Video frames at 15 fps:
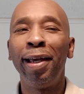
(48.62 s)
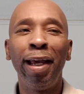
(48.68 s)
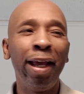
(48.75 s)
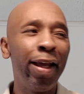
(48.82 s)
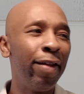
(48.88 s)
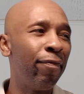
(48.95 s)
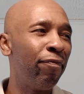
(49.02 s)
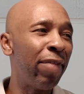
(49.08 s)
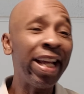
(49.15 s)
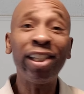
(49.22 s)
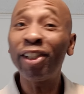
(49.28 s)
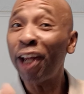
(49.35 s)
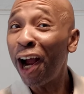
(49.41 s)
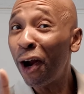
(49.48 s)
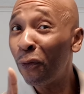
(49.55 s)
And they
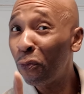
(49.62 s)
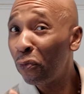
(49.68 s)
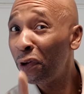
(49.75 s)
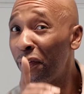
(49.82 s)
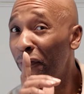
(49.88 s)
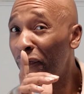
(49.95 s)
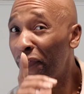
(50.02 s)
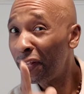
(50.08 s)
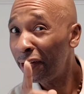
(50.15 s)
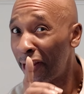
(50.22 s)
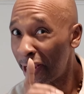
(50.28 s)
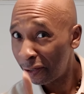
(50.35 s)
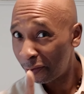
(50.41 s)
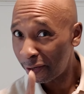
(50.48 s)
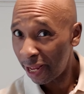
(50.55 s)
start with the
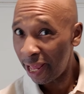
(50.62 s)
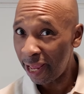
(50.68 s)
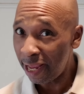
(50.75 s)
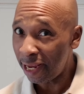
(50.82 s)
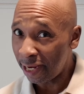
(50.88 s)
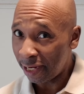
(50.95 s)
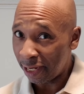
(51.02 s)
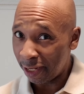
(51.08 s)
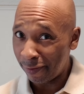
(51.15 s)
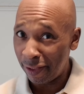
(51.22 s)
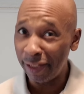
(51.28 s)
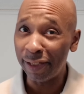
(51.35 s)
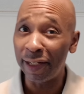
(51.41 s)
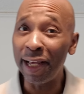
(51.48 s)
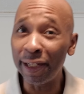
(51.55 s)
letter A in
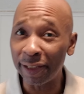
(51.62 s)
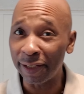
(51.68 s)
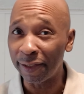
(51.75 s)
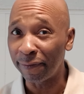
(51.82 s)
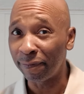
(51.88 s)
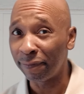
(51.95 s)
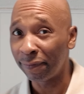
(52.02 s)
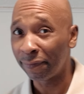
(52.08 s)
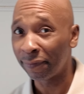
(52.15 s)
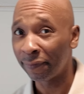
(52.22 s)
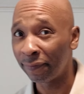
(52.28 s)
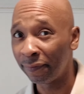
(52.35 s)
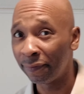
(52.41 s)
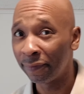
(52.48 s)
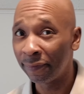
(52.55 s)
this lesson.
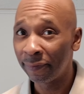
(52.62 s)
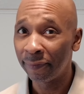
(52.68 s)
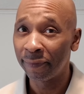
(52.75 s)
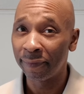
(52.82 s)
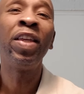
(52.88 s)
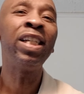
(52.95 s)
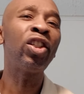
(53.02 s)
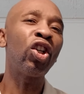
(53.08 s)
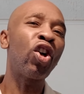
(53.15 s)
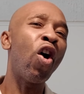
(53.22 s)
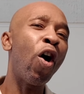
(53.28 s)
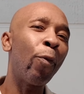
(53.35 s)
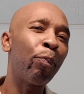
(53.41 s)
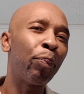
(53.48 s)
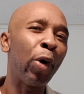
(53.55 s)
These are
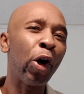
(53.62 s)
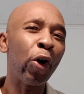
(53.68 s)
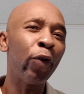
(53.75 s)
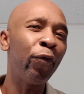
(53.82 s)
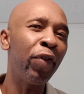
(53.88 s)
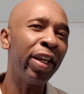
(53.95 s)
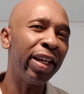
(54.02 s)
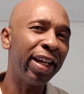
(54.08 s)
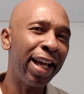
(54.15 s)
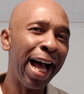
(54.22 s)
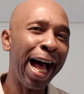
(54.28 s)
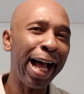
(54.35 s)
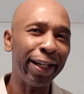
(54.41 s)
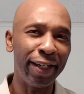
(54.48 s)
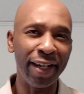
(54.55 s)
called perfect
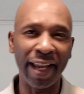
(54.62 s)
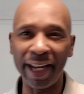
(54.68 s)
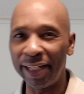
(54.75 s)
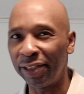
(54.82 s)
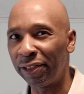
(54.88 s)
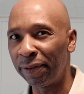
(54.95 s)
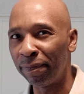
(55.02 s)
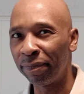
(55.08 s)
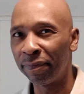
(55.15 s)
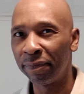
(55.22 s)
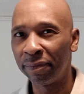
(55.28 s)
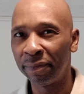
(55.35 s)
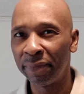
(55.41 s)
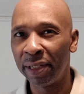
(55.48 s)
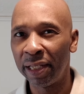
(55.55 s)
cognates.
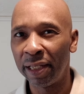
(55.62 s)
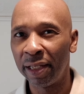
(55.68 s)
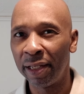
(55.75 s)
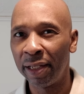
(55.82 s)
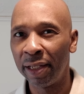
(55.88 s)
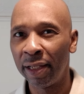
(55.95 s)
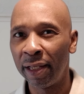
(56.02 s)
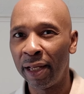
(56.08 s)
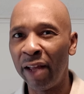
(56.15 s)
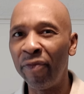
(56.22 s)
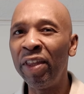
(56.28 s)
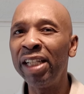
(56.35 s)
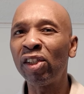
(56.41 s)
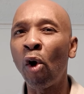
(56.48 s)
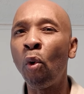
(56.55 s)
And
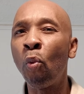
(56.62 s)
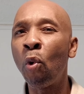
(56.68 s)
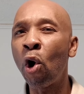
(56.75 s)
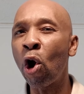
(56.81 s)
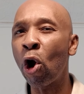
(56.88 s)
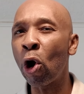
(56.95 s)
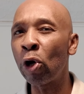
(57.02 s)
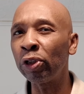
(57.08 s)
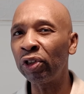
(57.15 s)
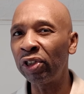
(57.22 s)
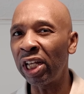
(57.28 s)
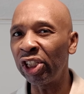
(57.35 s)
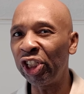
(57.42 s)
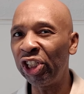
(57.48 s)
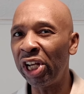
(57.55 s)
these are words
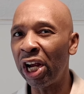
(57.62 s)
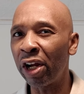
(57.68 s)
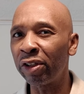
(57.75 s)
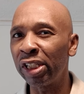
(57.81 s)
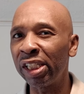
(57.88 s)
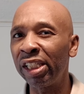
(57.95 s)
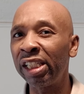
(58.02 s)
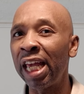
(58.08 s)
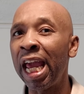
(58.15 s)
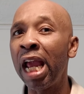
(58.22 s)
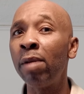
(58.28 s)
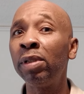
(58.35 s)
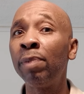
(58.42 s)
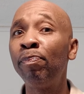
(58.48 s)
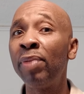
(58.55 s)
that share the
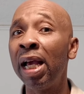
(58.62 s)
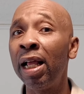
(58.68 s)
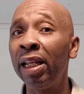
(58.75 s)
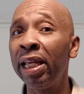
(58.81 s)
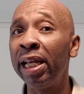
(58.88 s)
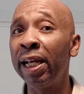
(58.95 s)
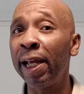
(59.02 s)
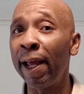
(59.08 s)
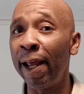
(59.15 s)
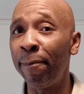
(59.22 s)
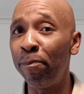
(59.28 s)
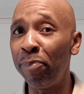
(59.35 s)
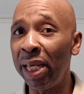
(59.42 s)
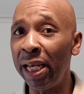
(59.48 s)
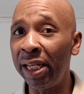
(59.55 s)
same spelling
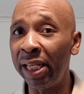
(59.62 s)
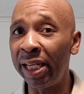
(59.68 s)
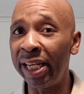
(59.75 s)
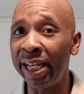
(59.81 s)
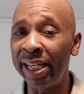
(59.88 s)
and meaning